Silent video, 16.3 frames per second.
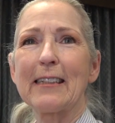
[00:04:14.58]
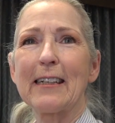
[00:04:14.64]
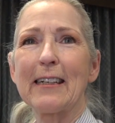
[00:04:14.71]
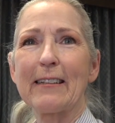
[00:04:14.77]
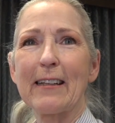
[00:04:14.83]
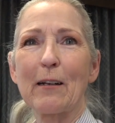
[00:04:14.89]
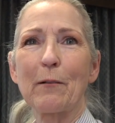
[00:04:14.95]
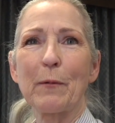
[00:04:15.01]

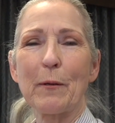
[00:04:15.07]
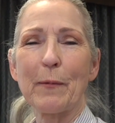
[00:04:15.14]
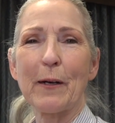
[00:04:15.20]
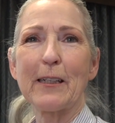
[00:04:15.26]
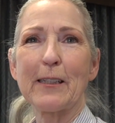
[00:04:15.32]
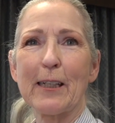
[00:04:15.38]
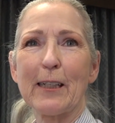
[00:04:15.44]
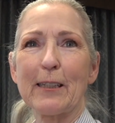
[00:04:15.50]
that'll be
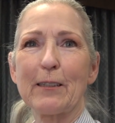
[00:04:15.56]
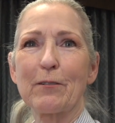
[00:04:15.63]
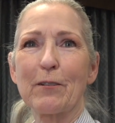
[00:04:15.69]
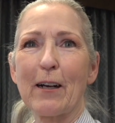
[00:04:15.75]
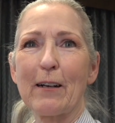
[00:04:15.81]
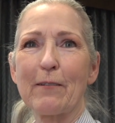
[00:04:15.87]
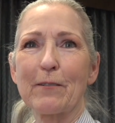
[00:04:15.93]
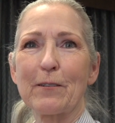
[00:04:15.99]
my daily
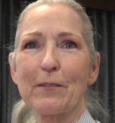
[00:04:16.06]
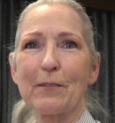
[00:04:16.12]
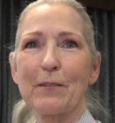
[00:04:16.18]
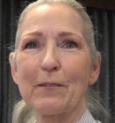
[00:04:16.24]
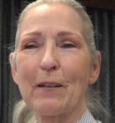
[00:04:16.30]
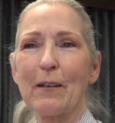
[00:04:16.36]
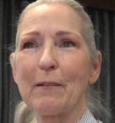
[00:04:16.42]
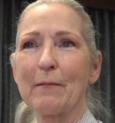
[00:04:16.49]
driver.
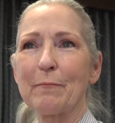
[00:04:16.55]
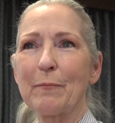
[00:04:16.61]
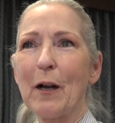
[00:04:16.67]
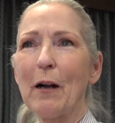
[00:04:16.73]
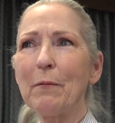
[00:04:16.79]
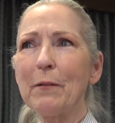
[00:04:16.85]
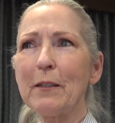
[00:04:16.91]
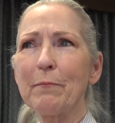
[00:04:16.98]

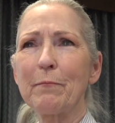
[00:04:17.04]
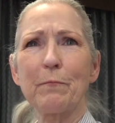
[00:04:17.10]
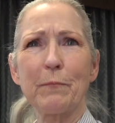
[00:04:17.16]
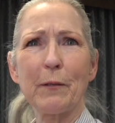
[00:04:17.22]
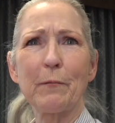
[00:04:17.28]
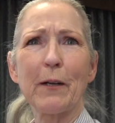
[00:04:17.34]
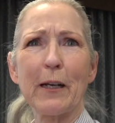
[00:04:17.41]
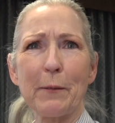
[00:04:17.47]
Probably
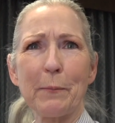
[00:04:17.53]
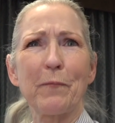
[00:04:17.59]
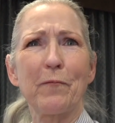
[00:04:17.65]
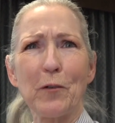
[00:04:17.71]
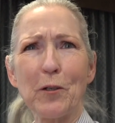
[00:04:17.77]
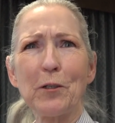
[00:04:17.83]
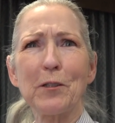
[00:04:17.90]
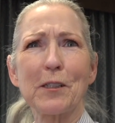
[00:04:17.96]
be ready
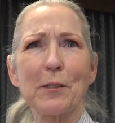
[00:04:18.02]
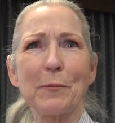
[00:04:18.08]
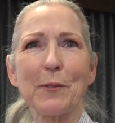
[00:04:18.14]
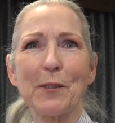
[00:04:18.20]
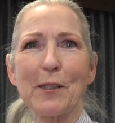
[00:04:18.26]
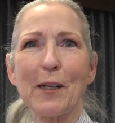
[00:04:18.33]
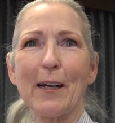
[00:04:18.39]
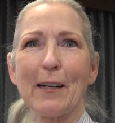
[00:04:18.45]
for
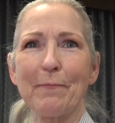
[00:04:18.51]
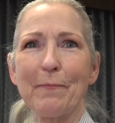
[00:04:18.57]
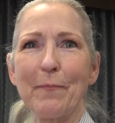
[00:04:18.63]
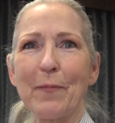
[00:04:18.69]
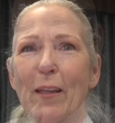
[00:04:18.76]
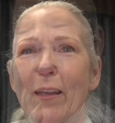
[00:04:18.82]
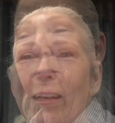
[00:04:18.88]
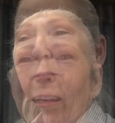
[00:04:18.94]
Christmas time.
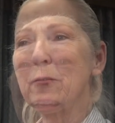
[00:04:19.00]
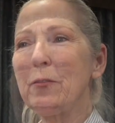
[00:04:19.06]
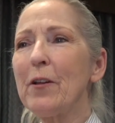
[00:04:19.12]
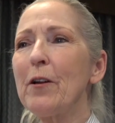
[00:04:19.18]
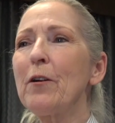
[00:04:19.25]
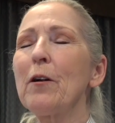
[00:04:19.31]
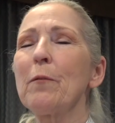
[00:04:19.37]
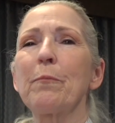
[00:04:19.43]

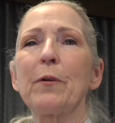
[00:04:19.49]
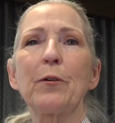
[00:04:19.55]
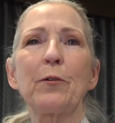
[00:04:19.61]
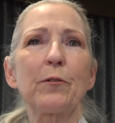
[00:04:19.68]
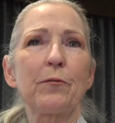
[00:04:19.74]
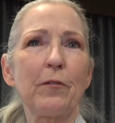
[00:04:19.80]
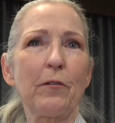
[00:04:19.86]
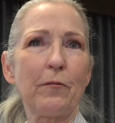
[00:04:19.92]
There are
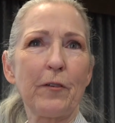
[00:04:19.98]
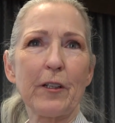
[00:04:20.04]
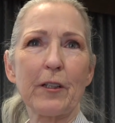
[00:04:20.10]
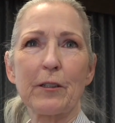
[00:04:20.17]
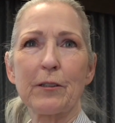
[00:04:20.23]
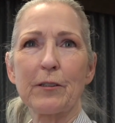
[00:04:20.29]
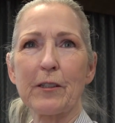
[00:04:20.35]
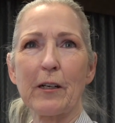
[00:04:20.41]
beautiful
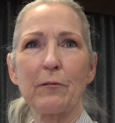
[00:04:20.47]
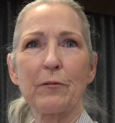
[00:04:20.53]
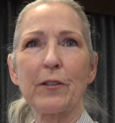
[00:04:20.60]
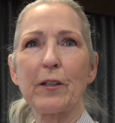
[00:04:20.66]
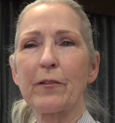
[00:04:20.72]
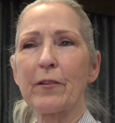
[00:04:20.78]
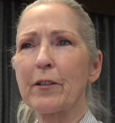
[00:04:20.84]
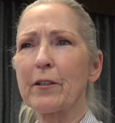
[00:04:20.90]
vehicles out
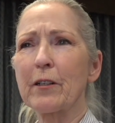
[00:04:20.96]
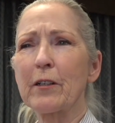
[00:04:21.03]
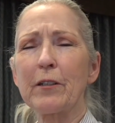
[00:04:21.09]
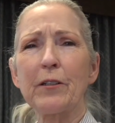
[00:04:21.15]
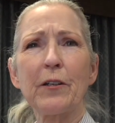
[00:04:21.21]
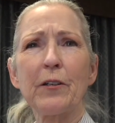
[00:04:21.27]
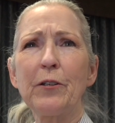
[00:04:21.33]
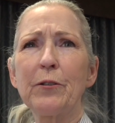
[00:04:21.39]
there that are
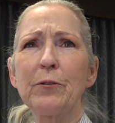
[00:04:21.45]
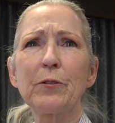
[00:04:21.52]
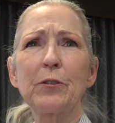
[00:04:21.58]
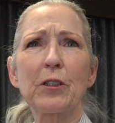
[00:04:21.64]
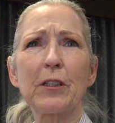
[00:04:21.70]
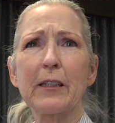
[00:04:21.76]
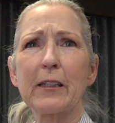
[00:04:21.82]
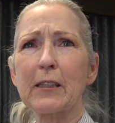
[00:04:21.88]

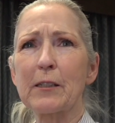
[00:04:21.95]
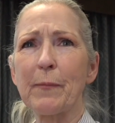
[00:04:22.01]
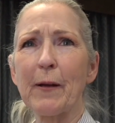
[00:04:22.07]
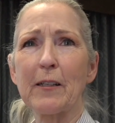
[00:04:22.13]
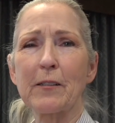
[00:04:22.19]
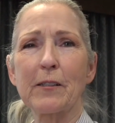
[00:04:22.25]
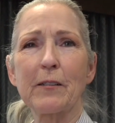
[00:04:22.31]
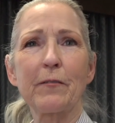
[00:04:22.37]
hugely
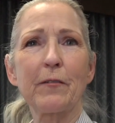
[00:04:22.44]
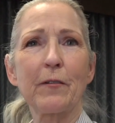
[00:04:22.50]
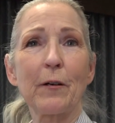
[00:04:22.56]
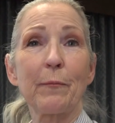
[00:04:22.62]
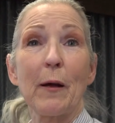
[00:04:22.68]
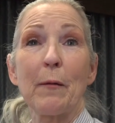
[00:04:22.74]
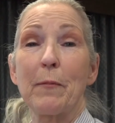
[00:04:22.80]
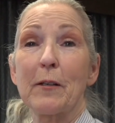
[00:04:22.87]
expensive.
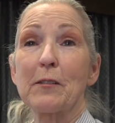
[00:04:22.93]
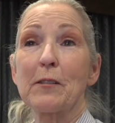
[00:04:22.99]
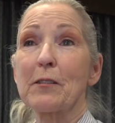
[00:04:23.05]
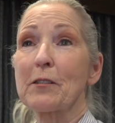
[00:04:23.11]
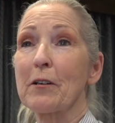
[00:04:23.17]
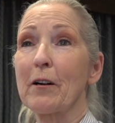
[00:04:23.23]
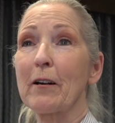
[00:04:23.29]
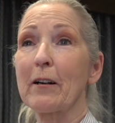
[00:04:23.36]
On my
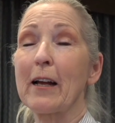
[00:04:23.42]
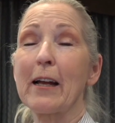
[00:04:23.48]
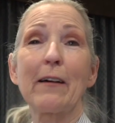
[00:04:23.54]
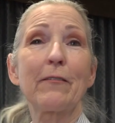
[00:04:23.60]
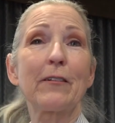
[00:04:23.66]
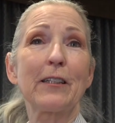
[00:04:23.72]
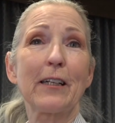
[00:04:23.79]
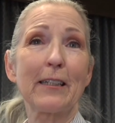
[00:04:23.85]
business card, I
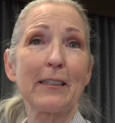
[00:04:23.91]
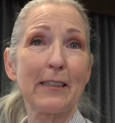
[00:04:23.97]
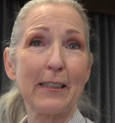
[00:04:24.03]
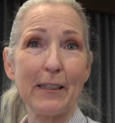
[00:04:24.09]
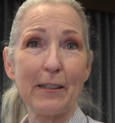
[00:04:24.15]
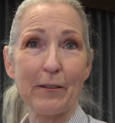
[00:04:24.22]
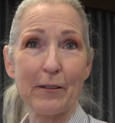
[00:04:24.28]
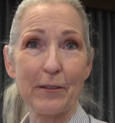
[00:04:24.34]
have a
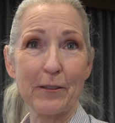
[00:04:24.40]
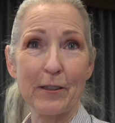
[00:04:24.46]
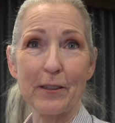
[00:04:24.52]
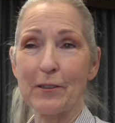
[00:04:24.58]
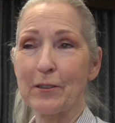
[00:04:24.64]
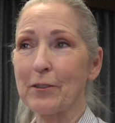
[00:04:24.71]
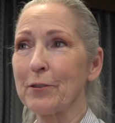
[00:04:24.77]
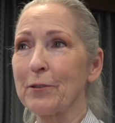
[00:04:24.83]

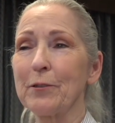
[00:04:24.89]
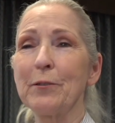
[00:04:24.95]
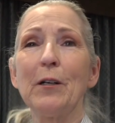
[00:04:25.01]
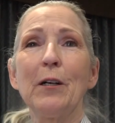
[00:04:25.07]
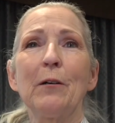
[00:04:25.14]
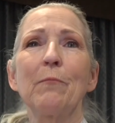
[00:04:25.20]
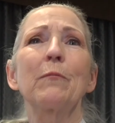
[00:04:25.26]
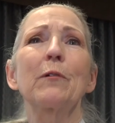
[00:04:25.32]
1932
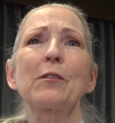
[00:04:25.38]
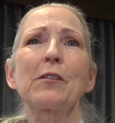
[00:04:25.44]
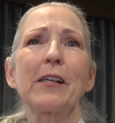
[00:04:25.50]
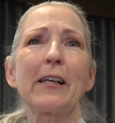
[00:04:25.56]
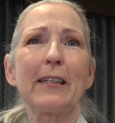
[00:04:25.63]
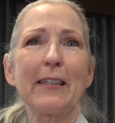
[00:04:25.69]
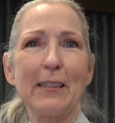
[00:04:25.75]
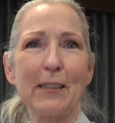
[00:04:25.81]

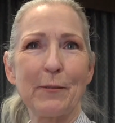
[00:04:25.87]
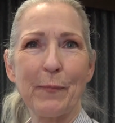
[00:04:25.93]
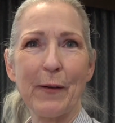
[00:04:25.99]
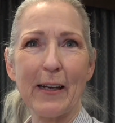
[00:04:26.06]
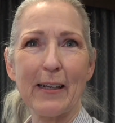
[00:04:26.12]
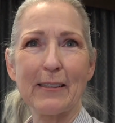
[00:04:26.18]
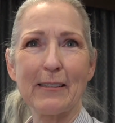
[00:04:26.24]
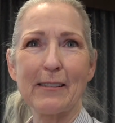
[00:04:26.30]

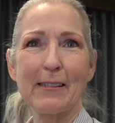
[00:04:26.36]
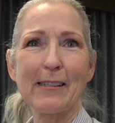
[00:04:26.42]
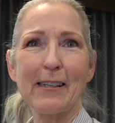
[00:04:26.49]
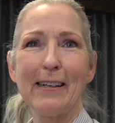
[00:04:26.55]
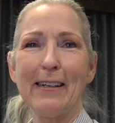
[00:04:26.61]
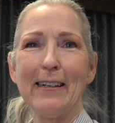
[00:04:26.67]
Mercedes-Benz